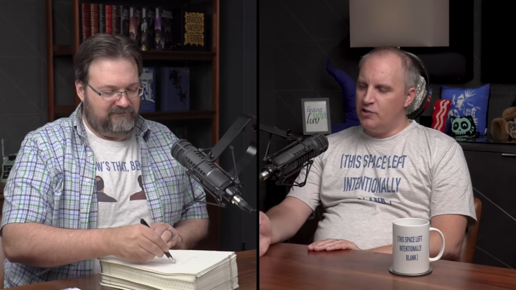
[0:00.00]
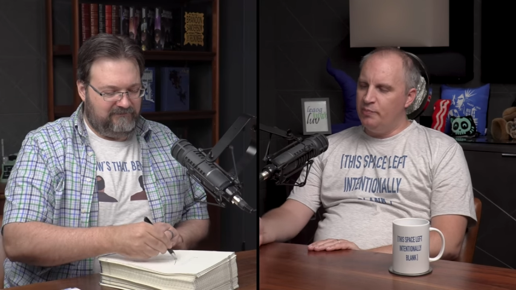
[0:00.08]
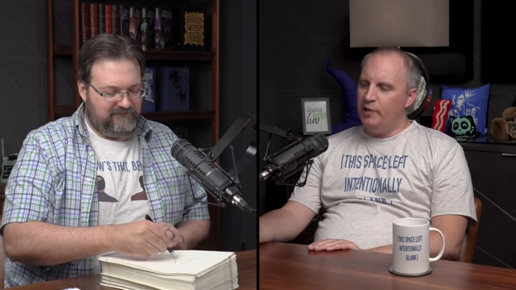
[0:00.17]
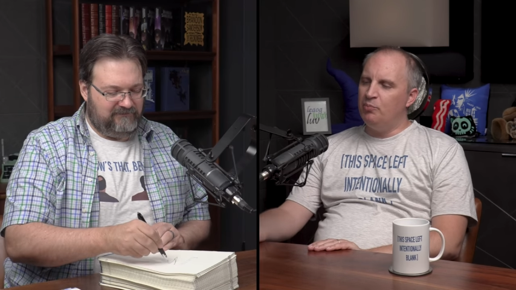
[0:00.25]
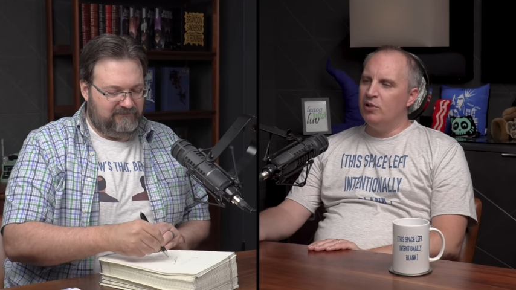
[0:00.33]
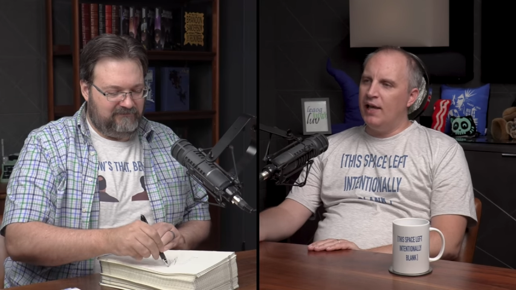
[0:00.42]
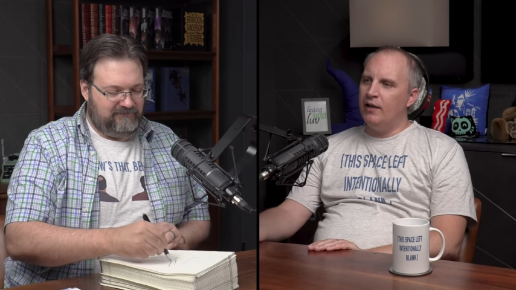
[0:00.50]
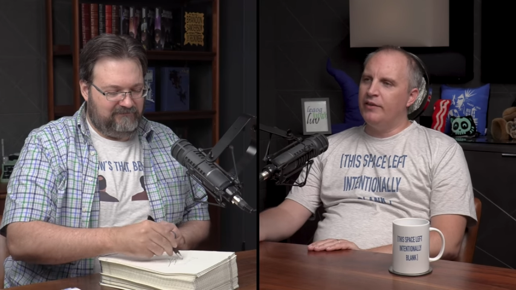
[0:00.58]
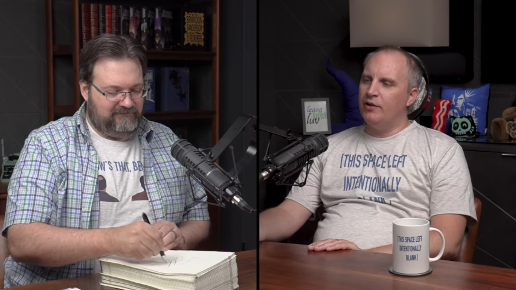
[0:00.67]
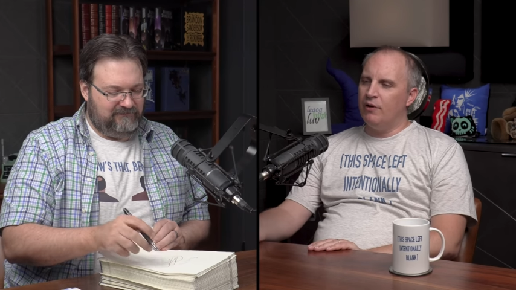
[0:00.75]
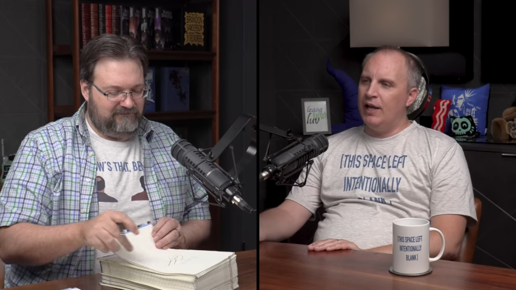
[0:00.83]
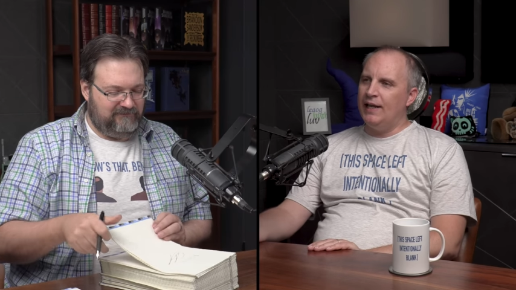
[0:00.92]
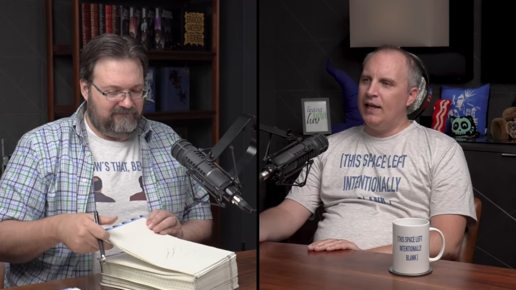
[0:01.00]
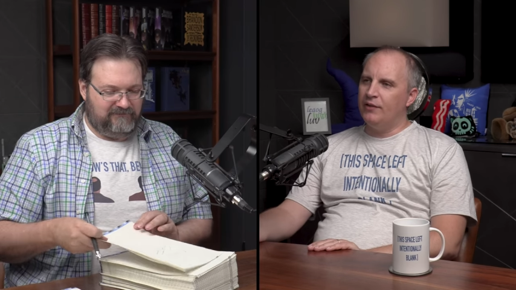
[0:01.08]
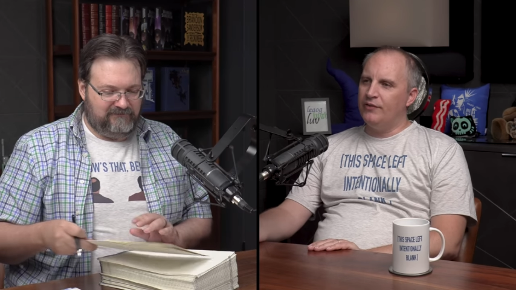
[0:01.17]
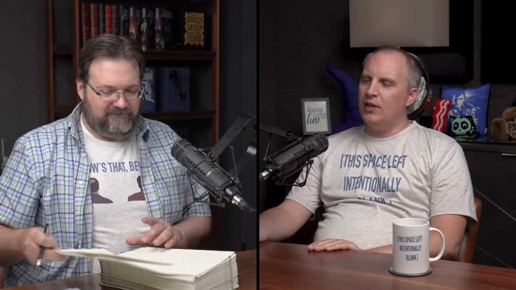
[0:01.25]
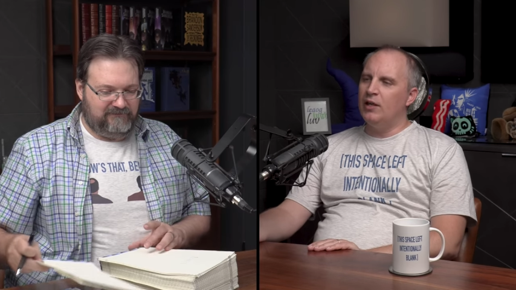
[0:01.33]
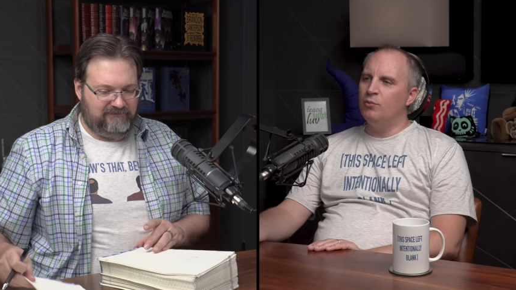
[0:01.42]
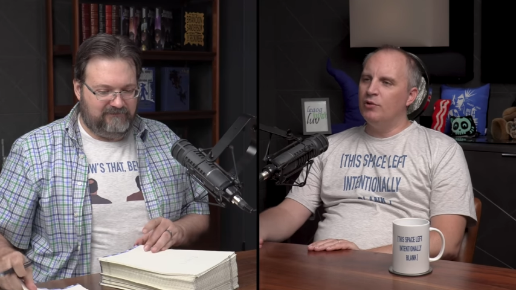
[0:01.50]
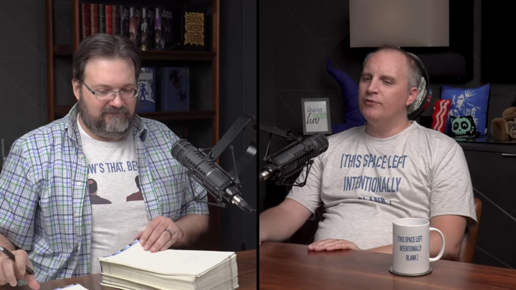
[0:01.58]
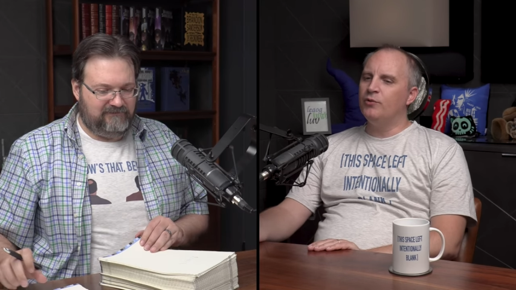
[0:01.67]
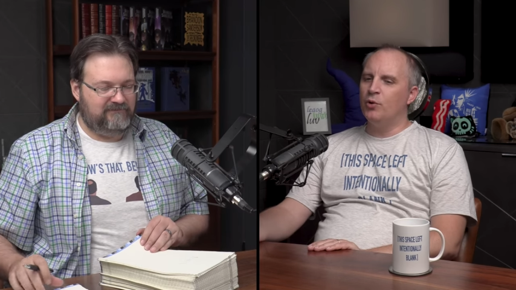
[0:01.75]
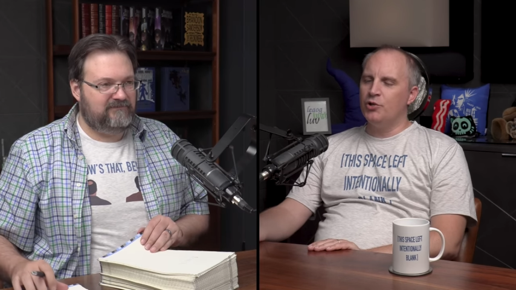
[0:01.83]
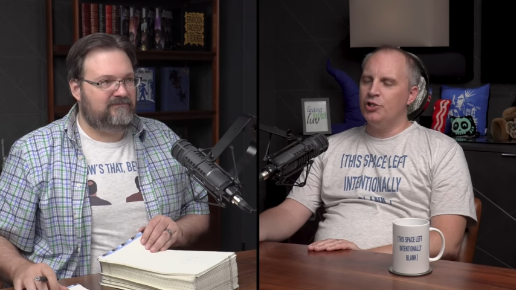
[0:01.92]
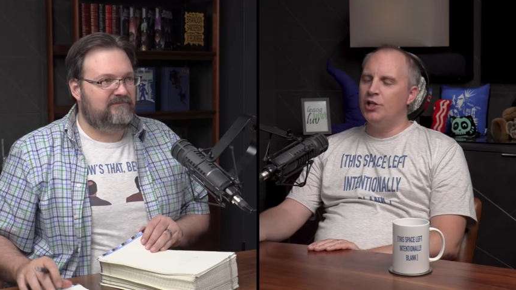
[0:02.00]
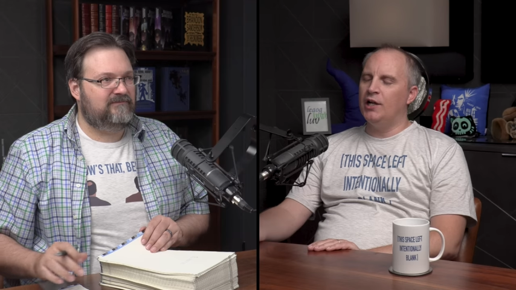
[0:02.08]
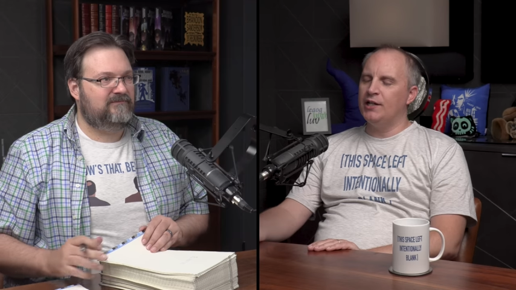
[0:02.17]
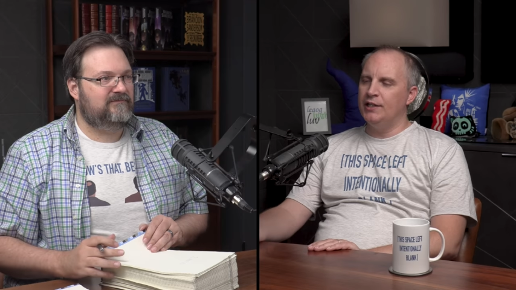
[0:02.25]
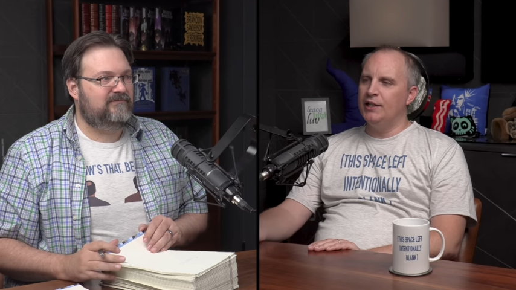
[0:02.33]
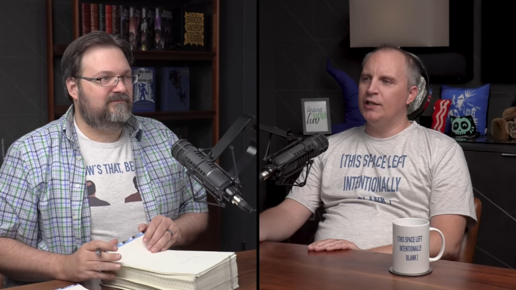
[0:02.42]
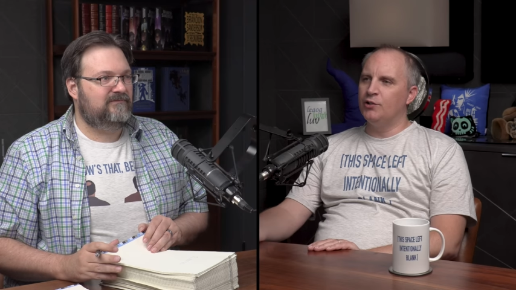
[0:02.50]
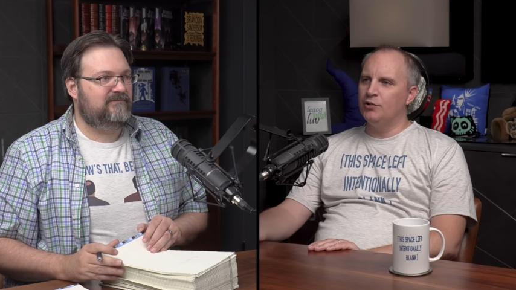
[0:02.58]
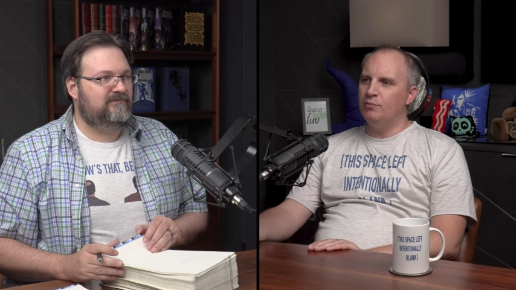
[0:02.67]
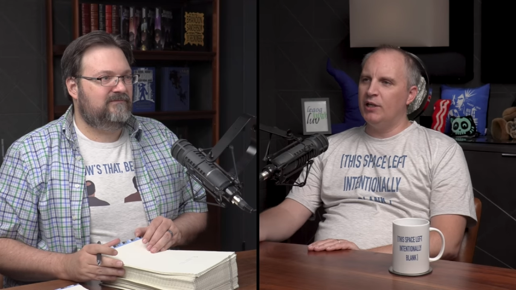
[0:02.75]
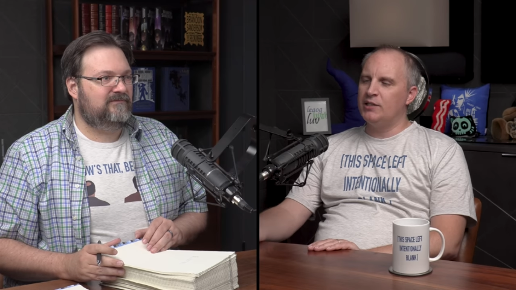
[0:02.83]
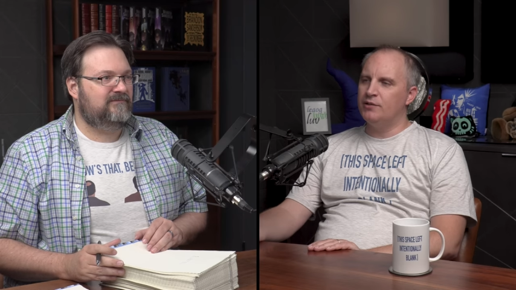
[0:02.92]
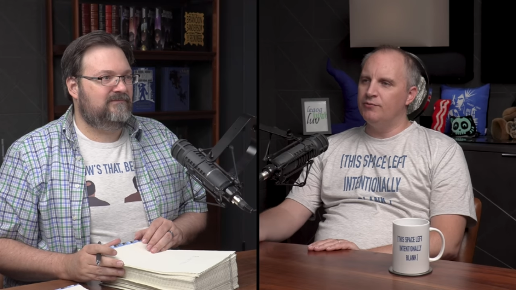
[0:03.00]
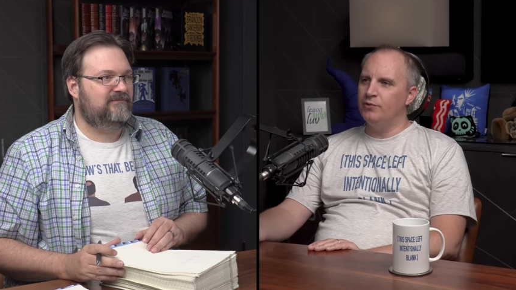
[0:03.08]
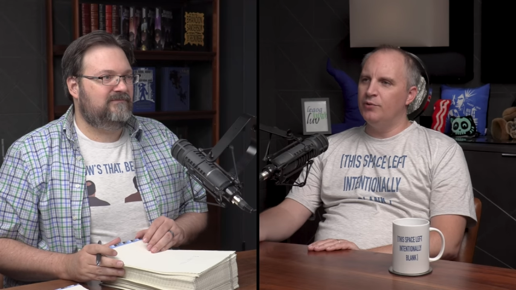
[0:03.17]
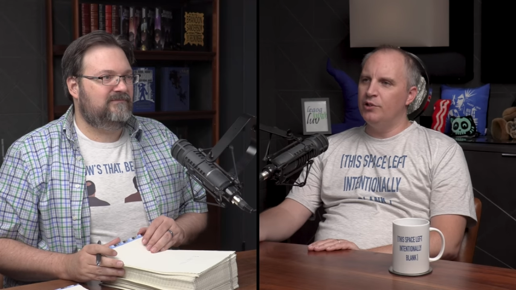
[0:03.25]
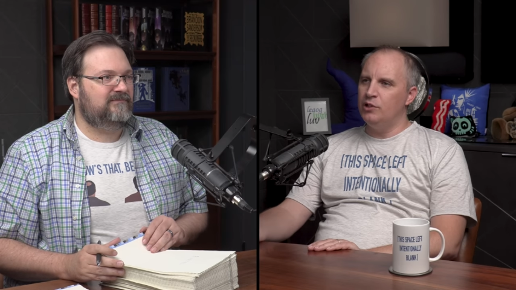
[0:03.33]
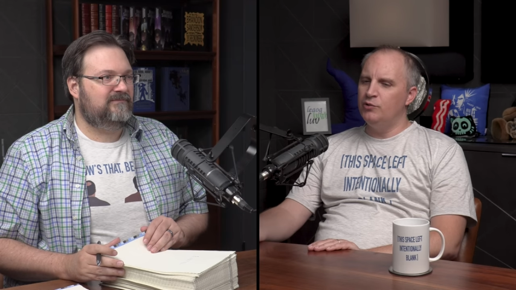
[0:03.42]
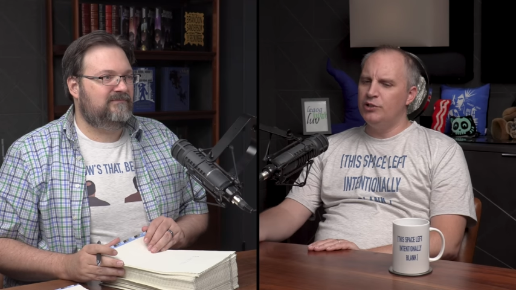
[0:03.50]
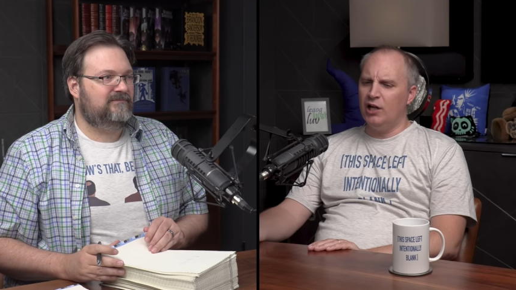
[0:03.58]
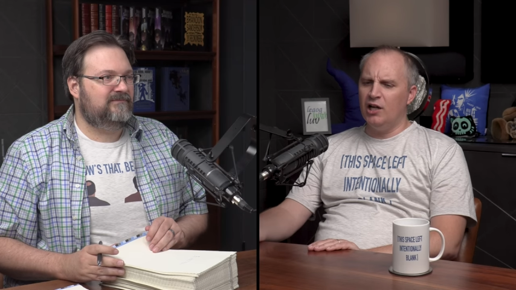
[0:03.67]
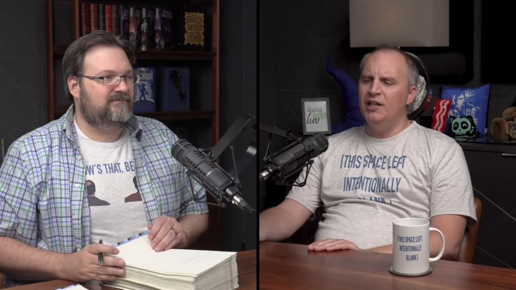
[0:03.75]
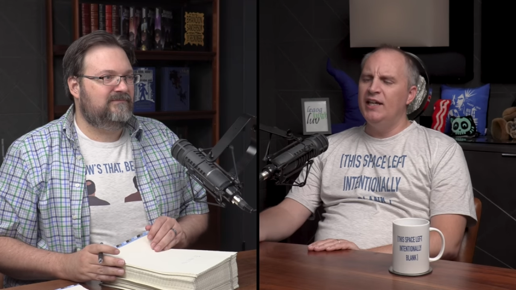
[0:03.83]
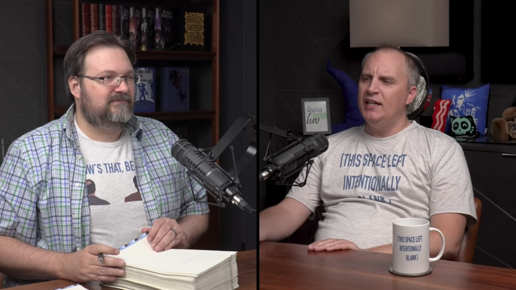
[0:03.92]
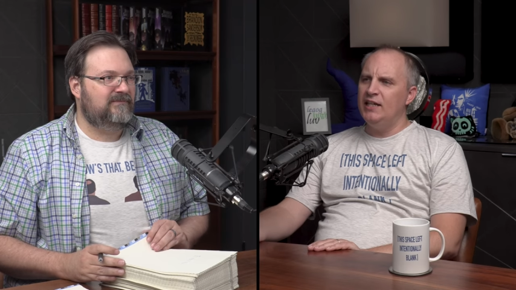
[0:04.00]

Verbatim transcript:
Speaker 1: there's people out there right now saying, well, of course you're not going to get good Mexican food in Utah.